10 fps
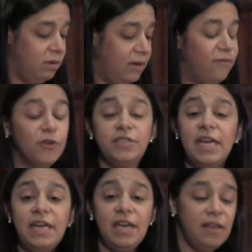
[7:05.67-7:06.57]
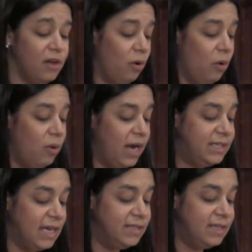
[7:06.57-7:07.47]
In forsaking their own
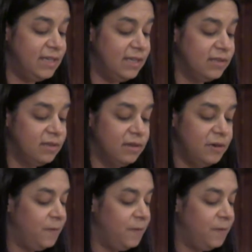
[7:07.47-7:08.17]
identities,